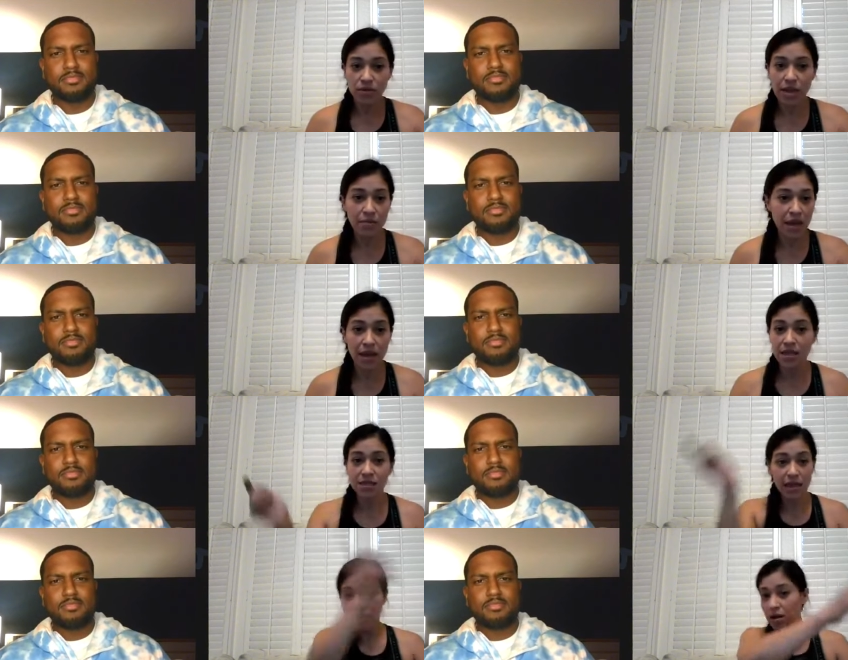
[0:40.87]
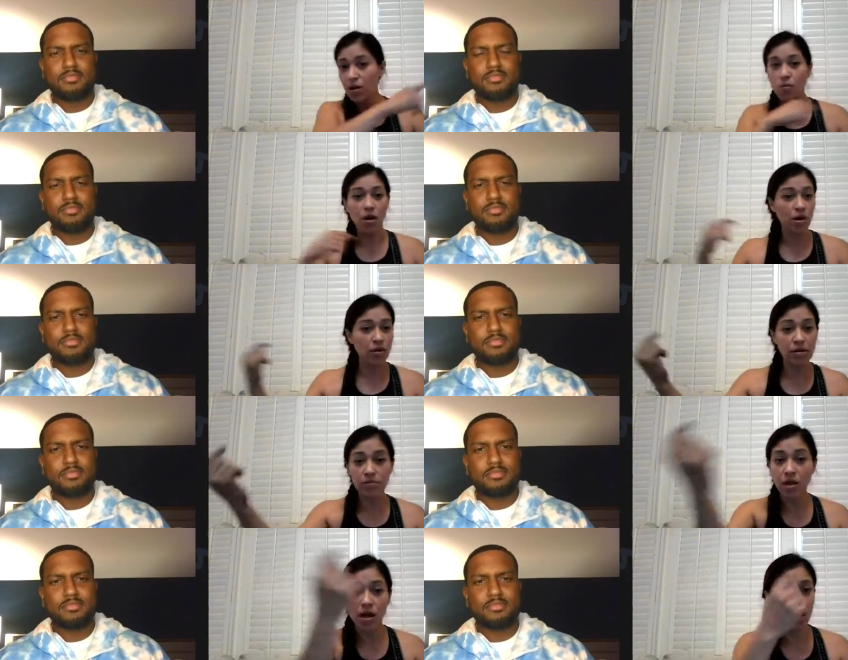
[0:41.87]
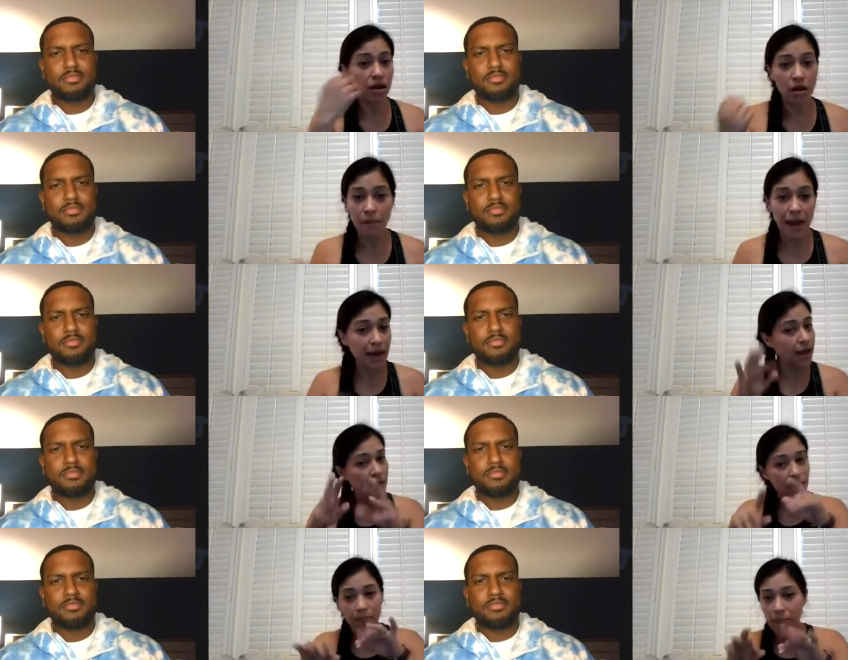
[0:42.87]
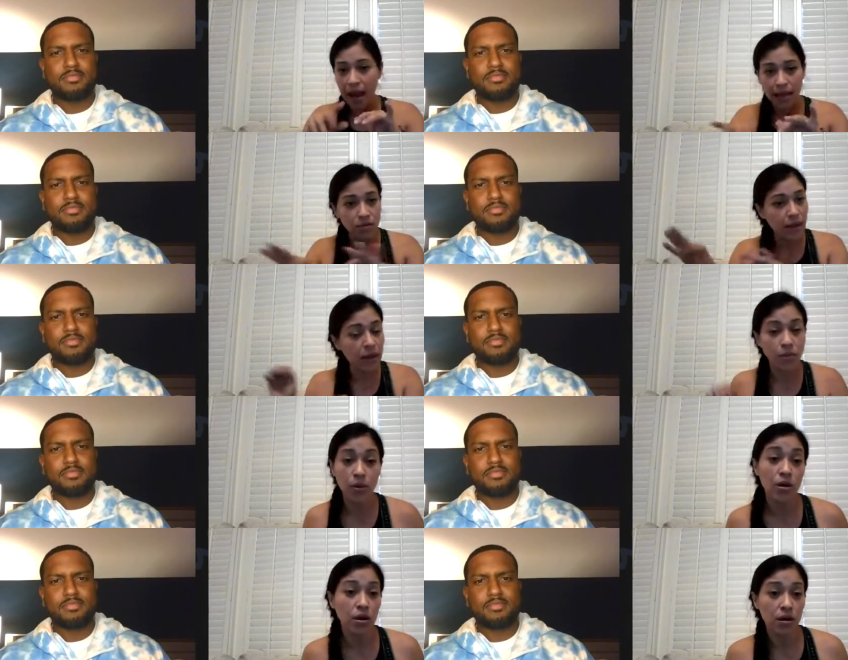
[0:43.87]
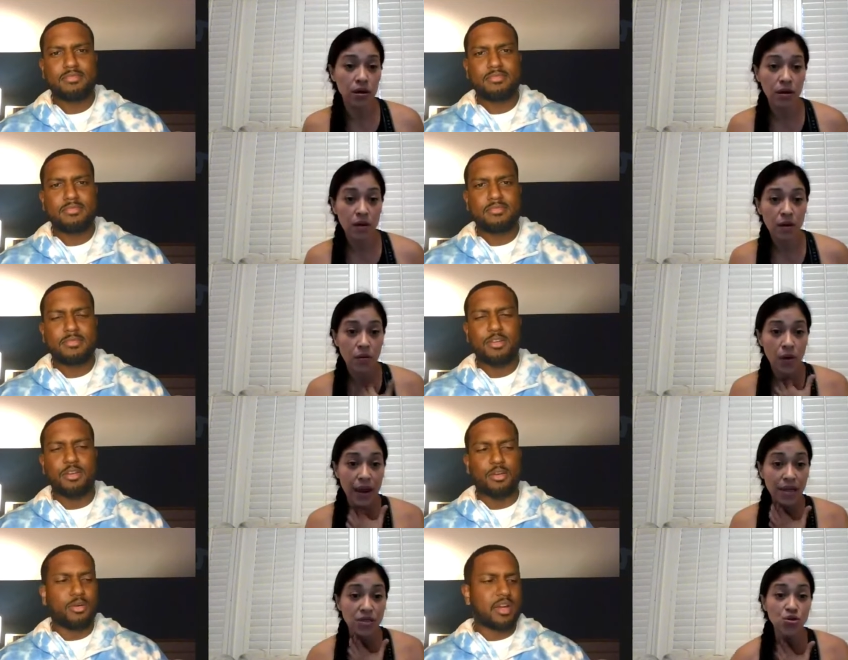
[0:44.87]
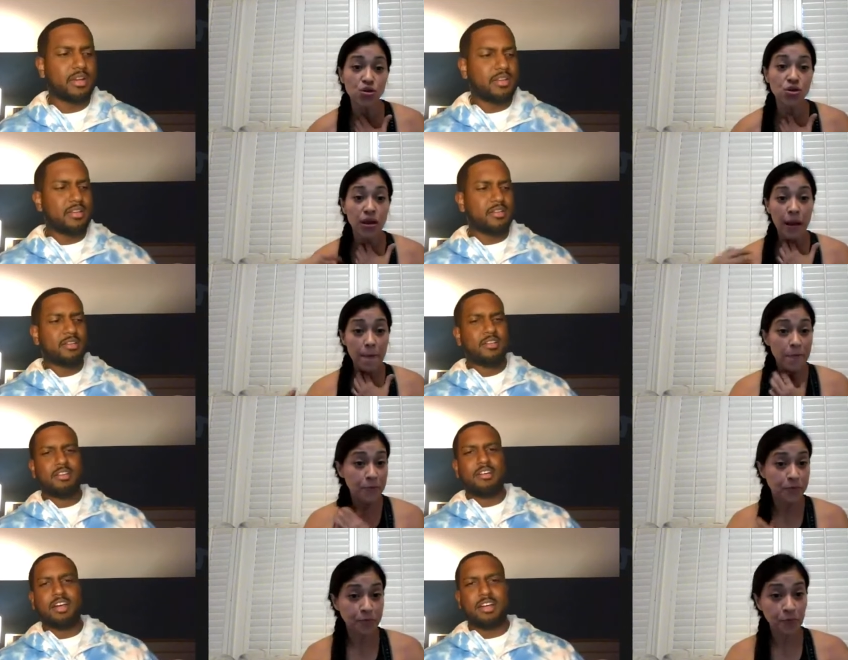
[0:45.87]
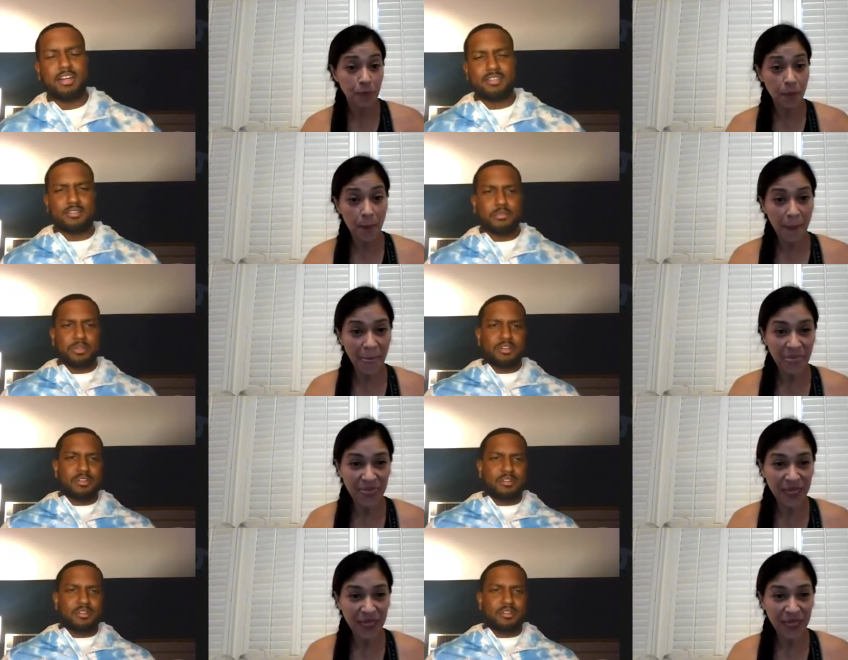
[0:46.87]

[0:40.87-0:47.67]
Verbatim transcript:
Speaker 1: 10 minutes. I'm going to walk around the block, come back to my computer, right? You know what I did?
Speaker 2: I got some